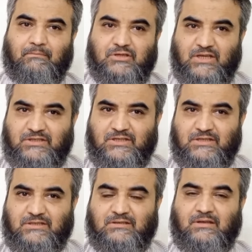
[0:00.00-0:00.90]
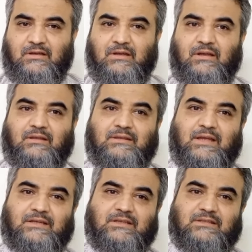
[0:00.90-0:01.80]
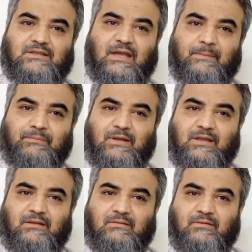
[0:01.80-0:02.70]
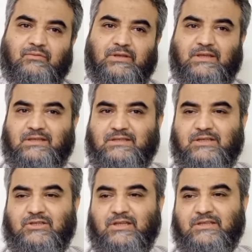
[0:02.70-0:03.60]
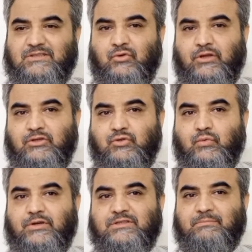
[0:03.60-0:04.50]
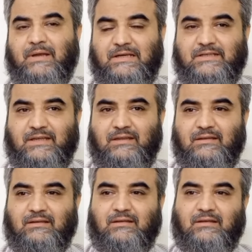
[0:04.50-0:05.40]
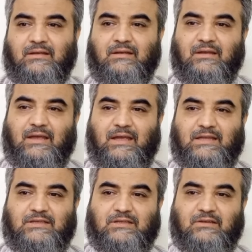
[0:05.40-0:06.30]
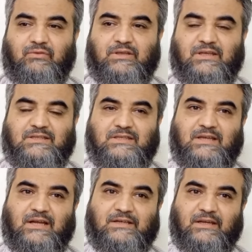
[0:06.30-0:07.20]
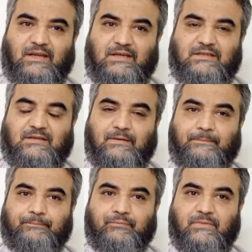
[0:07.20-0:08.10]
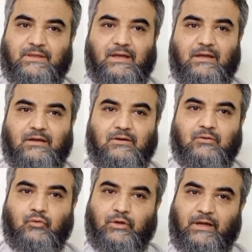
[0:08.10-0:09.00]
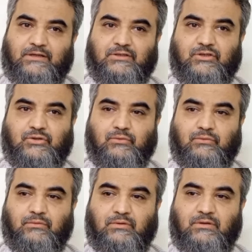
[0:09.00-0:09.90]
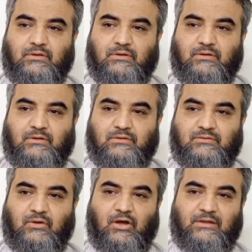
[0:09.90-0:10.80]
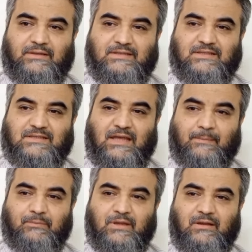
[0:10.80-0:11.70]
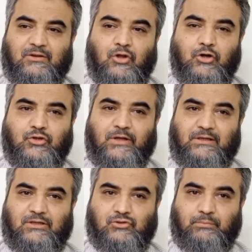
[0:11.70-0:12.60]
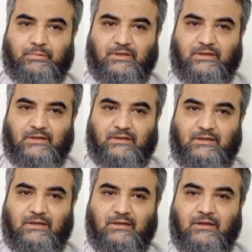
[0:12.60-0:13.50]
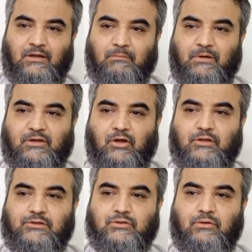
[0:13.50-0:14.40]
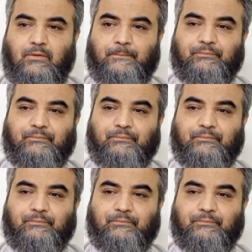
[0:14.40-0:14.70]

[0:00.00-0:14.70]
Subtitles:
changes that is happening. We can see things going towards melting, and we can see under it the choroid tissue. So all this is happening not only superiorly but also